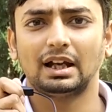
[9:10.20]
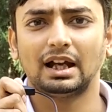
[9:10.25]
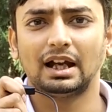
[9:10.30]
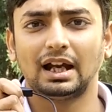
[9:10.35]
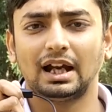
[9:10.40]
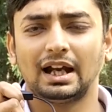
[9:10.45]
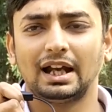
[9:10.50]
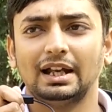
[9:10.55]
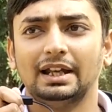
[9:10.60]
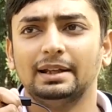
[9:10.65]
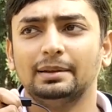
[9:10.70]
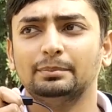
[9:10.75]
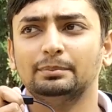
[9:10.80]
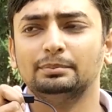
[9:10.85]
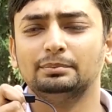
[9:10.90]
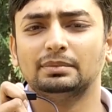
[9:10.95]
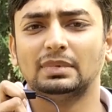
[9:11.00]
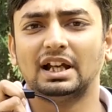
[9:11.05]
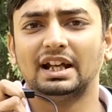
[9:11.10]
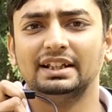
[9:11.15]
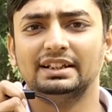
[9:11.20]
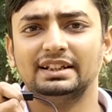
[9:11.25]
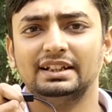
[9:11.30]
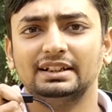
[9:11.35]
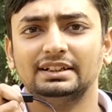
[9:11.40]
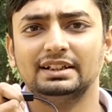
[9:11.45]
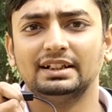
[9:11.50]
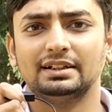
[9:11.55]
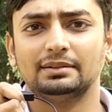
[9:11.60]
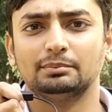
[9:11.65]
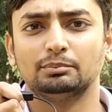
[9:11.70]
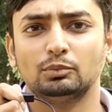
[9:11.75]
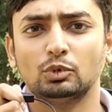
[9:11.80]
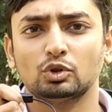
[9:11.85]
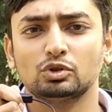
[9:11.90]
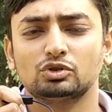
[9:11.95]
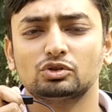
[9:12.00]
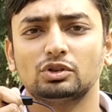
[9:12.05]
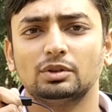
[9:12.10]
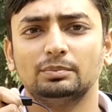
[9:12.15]
I think that most
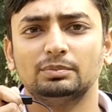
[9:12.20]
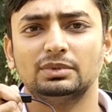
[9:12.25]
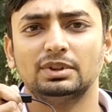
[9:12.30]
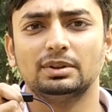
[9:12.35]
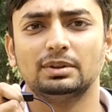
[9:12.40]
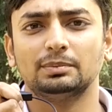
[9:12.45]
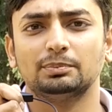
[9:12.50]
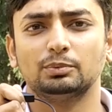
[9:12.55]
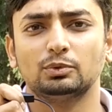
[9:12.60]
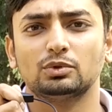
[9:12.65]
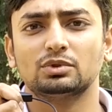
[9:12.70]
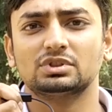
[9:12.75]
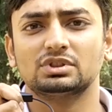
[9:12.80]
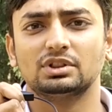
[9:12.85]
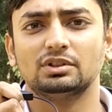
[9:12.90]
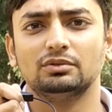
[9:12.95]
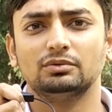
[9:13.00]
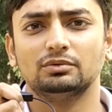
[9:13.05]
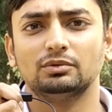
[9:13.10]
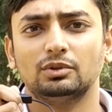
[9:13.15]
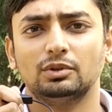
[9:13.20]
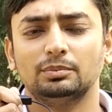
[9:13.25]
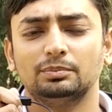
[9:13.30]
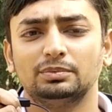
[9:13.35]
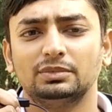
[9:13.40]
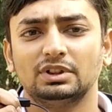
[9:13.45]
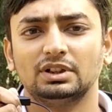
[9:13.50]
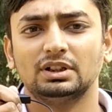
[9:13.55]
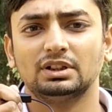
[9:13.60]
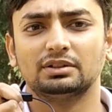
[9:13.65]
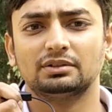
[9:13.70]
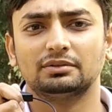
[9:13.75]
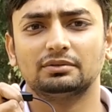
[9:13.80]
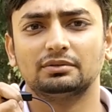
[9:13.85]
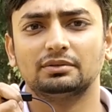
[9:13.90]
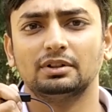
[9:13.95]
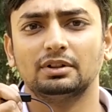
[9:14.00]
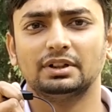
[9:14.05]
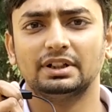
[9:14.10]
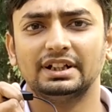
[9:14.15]
of the portion of the
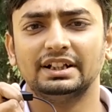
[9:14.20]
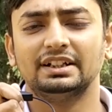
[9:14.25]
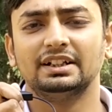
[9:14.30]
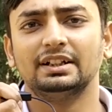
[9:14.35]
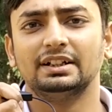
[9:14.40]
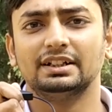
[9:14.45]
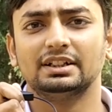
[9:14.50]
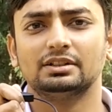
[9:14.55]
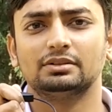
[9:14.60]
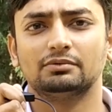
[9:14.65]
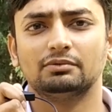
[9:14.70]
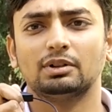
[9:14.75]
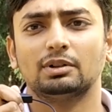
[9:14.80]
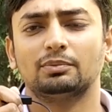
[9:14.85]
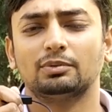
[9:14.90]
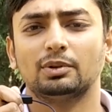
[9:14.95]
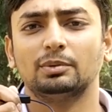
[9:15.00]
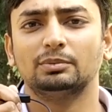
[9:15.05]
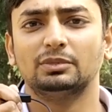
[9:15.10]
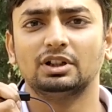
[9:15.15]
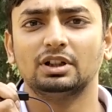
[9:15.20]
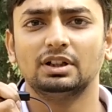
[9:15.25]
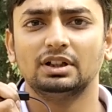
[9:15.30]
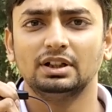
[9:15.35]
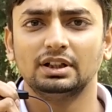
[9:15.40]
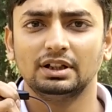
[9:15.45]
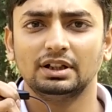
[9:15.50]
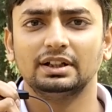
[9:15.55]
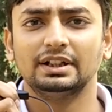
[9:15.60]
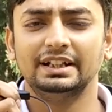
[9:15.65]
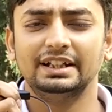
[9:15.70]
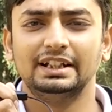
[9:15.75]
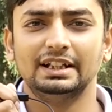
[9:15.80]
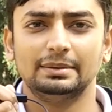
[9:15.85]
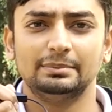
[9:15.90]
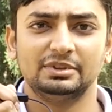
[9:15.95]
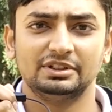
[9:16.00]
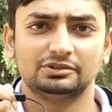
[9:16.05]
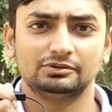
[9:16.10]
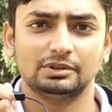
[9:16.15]
written tests were from the IndiaBix
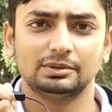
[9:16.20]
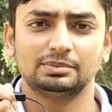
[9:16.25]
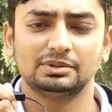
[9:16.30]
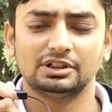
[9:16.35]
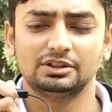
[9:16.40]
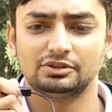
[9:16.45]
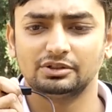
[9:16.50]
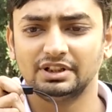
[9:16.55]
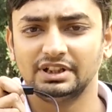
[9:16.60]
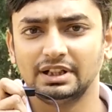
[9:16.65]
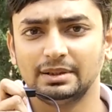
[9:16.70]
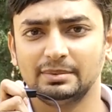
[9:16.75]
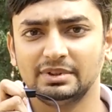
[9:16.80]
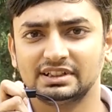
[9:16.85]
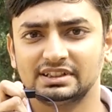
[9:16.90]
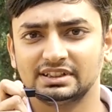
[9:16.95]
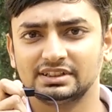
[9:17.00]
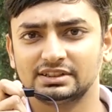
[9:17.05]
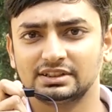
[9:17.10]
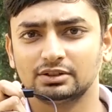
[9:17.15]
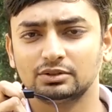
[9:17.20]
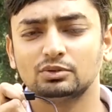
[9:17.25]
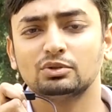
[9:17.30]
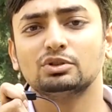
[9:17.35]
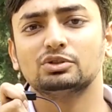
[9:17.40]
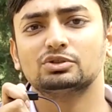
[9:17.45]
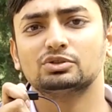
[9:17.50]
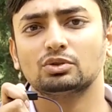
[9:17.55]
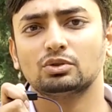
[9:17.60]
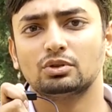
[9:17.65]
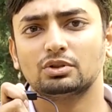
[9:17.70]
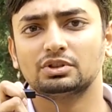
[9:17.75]
website. So IndiaBix is the good source.